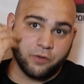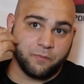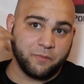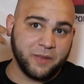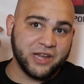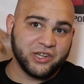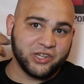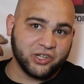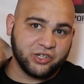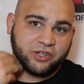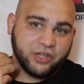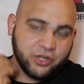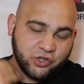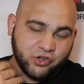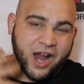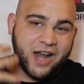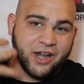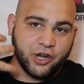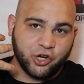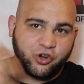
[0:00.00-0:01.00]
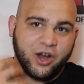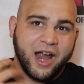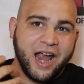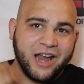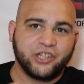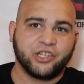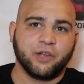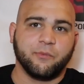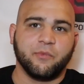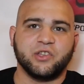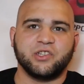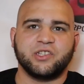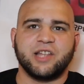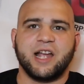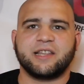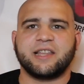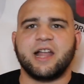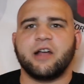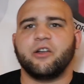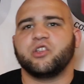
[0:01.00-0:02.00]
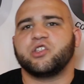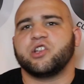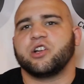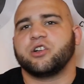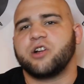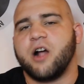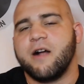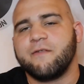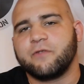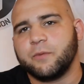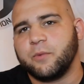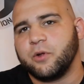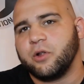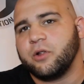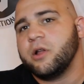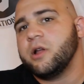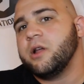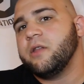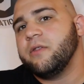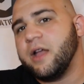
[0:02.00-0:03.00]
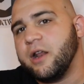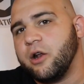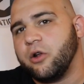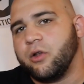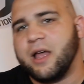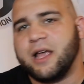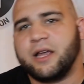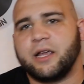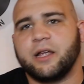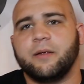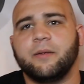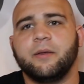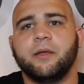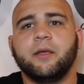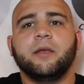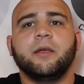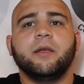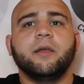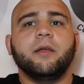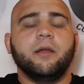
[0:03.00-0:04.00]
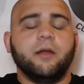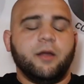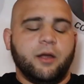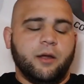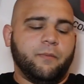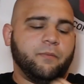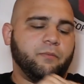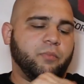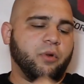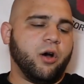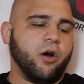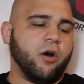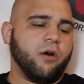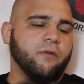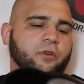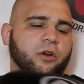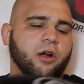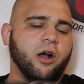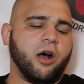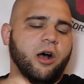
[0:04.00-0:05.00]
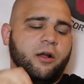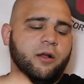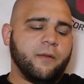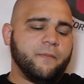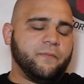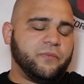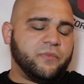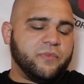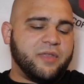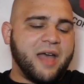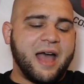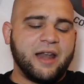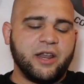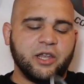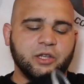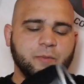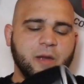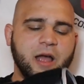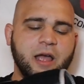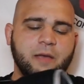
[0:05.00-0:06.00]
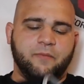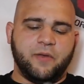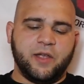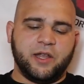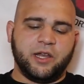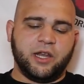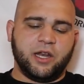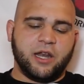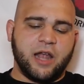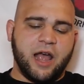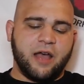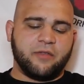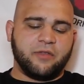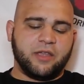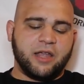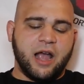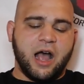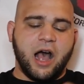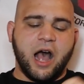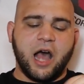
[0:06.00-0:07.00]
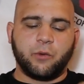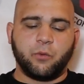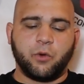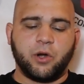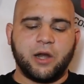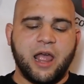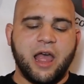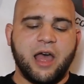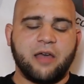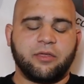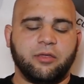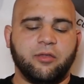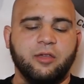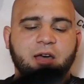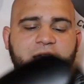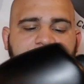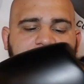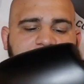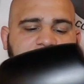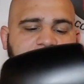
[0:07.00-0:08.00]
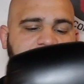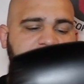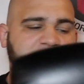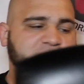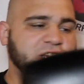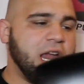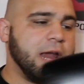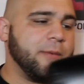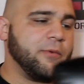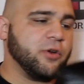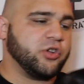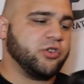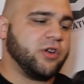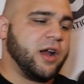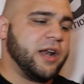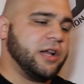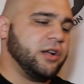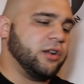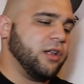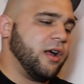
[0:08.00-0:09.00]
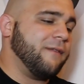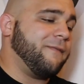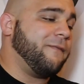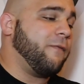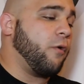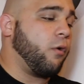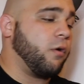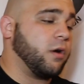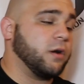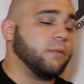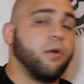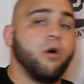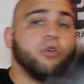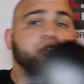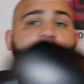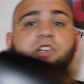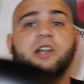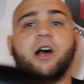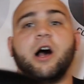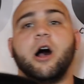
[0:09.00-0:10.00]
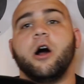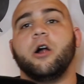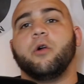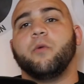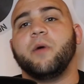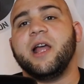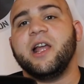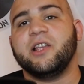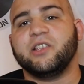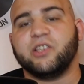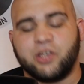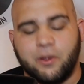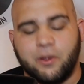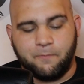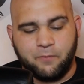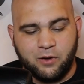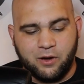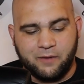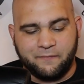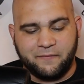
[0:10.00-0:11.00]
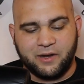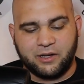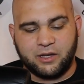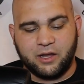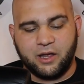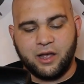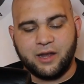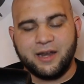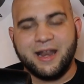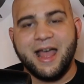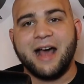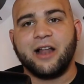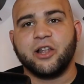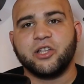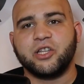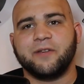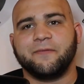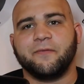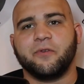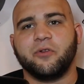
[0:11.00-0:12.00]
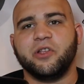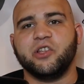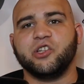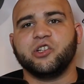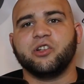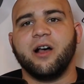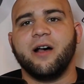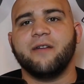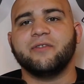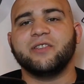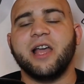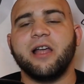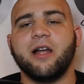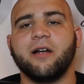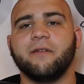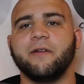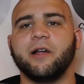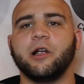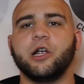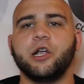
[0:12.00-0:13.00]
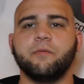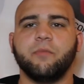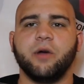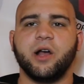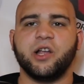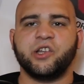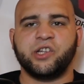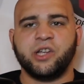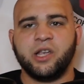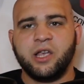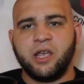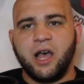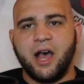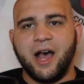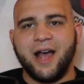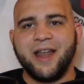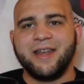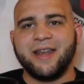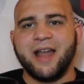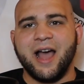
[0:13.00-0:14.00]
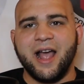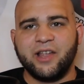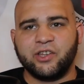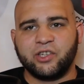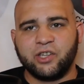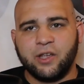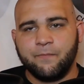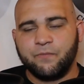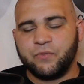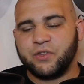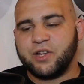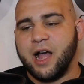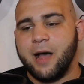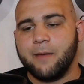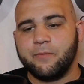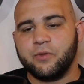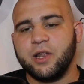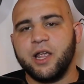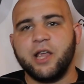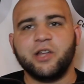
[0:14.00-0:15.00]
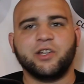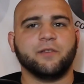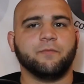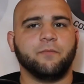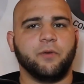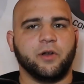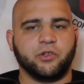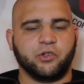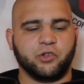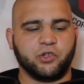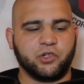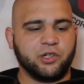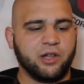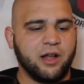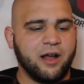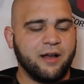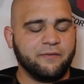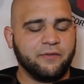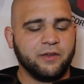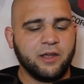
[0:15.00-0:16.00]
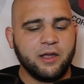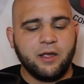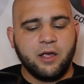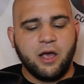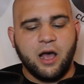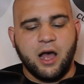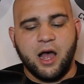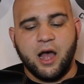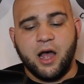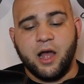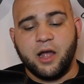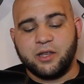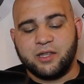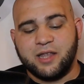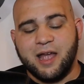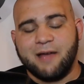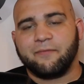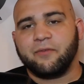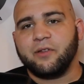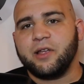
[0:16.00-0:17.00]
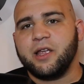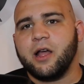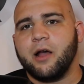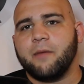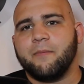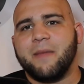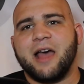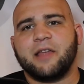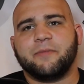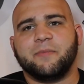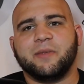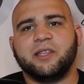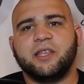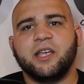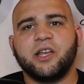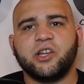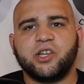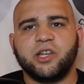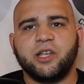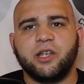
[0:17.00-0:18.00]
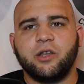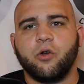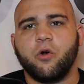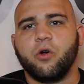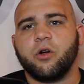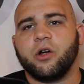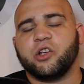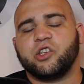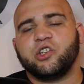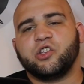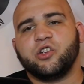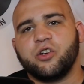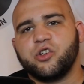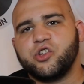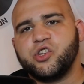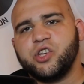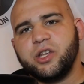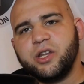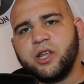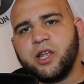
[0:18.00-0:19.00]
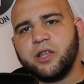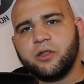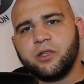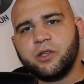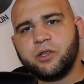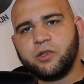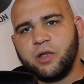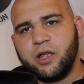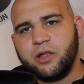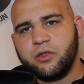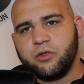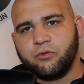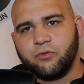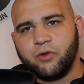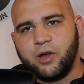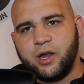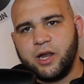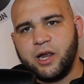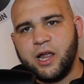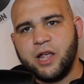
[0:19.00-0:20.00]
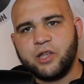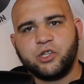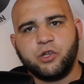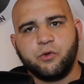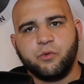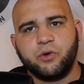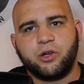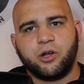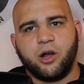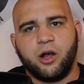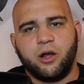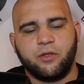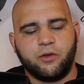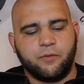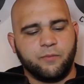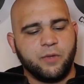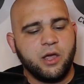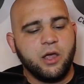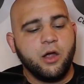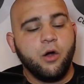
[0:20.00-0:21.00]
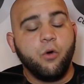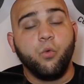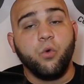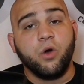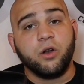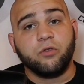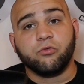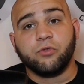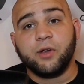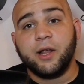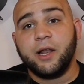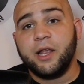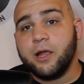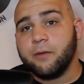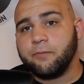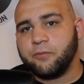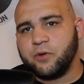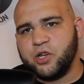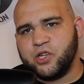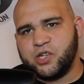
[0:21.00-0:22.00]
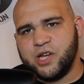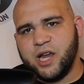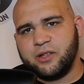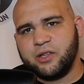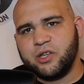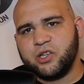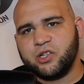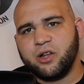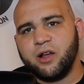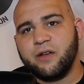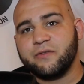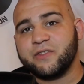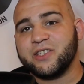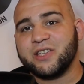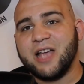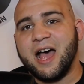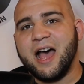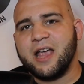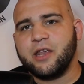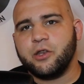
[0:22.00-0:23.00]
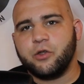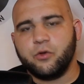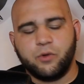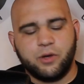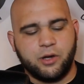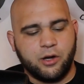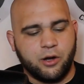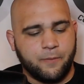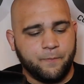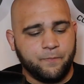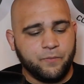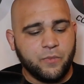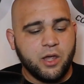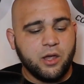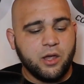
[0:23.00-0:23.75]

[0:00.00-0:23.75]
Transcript: you're basically trying to crank someone's neck down. It's uncomfortable. They don't like it. So overall, that is my opinion on the Onward Athletics Sabre training glove. Forward motion always perfect analogy for these gloves. They are very much a nice combination puncher's glove. Uh, definitely a mathematician or a surgeon in the, in the ring, as you would call them, would really appreciate these gloves as I do here.